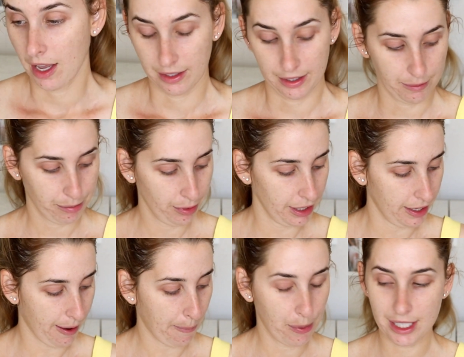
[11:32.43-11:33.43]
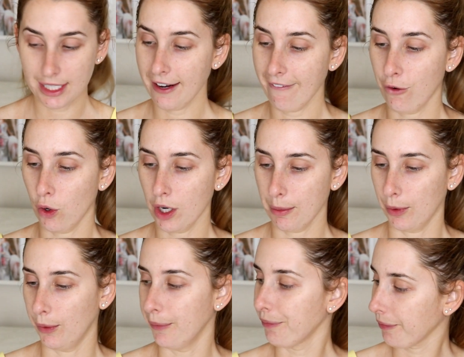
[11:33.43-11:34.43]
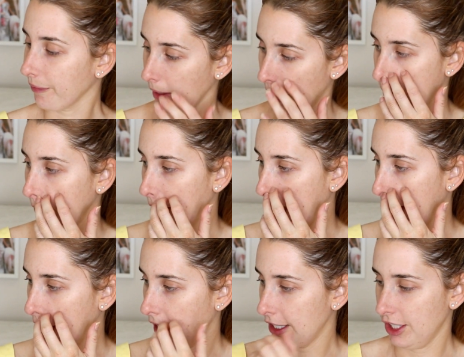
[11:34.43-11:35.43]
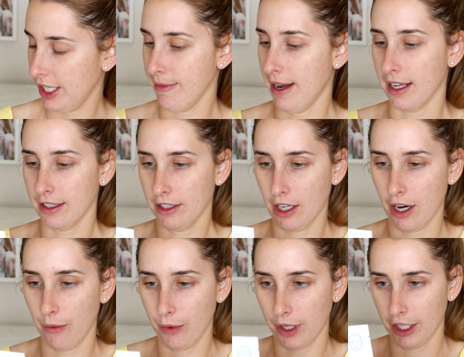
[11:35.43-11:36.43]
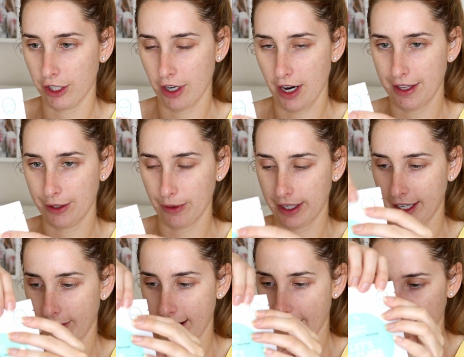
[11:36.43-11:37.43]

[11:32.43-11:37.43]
So they're pretty affordable. I do like a nice sheet mask. So we're going to try this one here out